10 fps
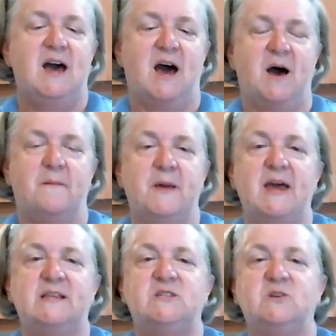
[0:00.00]

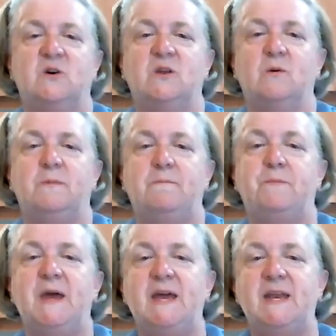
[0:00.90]
And so there'd be
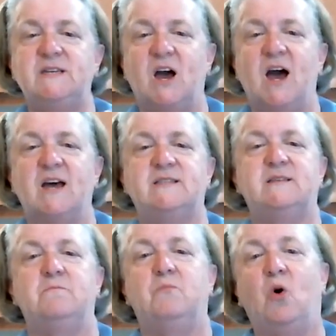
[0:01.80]
pin dots
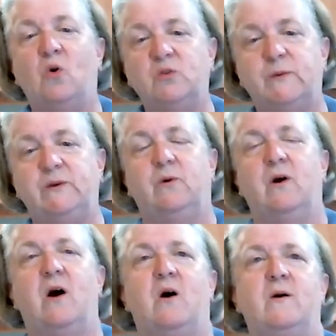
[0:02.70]
and mold would
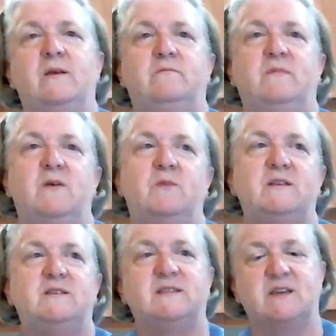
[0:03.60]
grow, and
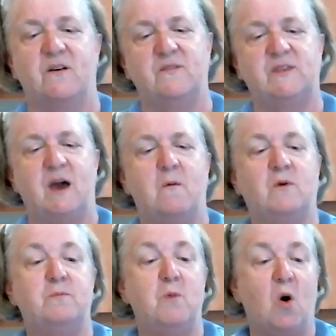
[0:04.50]
we discovered that
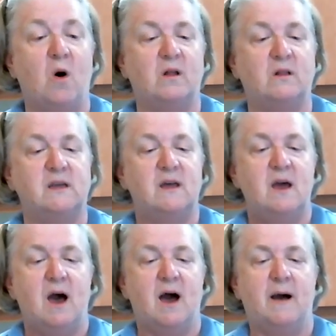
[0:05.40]
with mold.
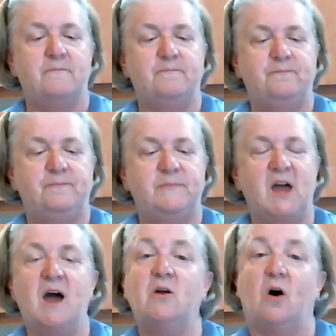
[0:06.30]

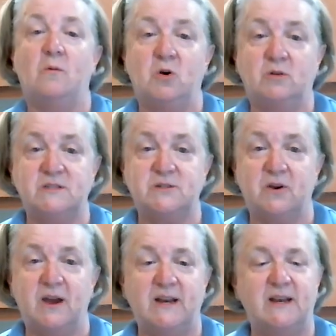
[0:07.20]
Not all mold is
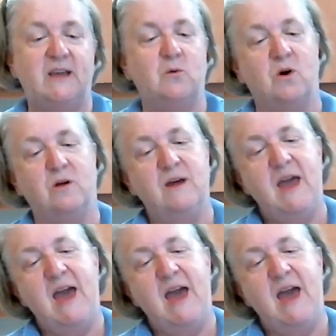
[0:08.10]
created equal.